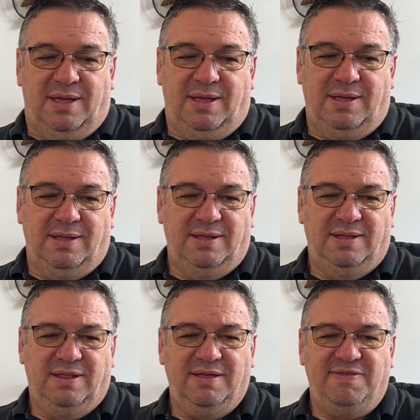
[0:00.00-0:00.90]

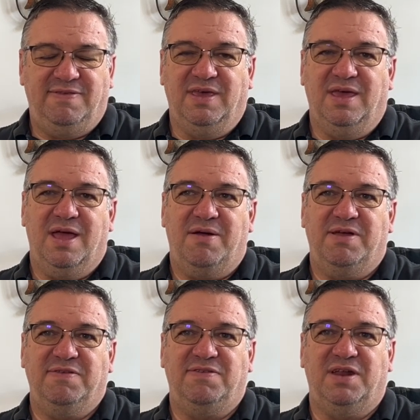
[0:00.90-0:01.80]
Let's see. How
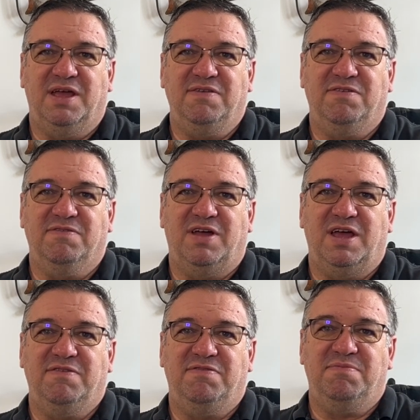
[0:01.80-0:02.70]
else did I
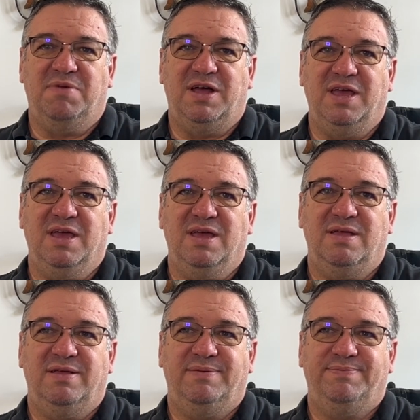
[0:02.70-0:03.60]
survive my
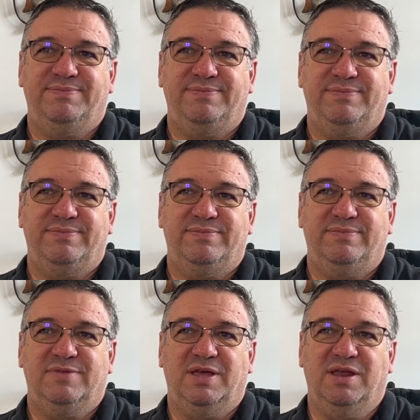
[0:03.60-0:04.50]

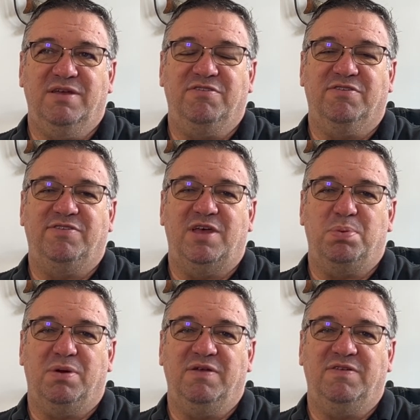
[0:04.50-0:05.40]
initial
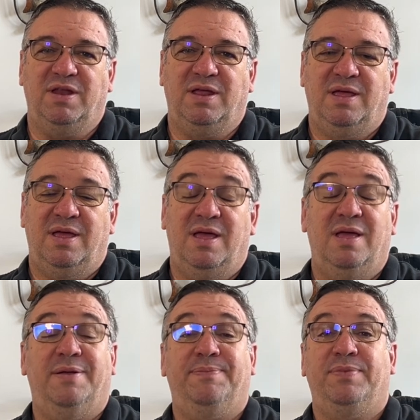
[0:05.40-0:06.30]
separation?
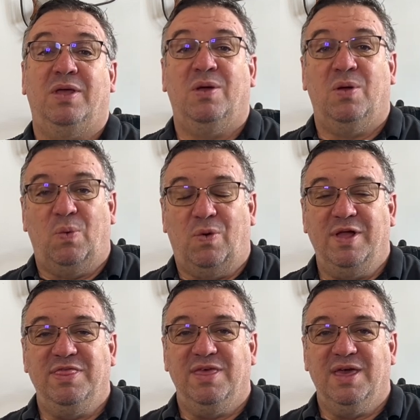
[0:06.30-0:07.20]

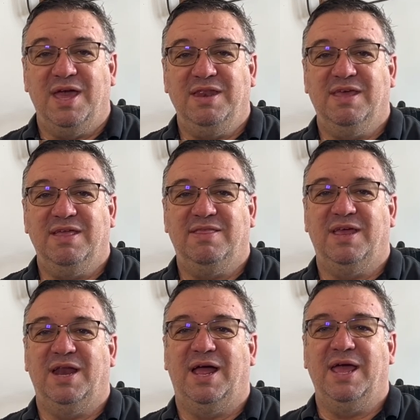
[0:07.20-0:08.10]
One thing I did
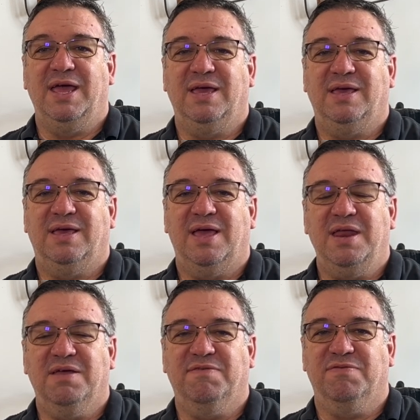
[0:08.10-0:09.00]
that I
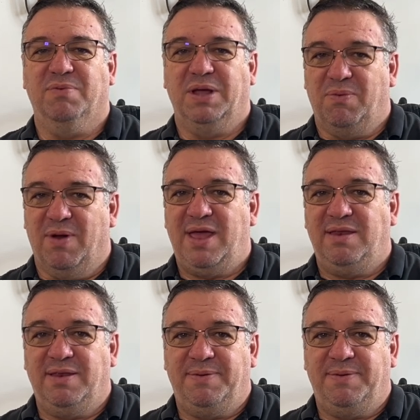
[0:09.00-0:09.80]
kind of regret,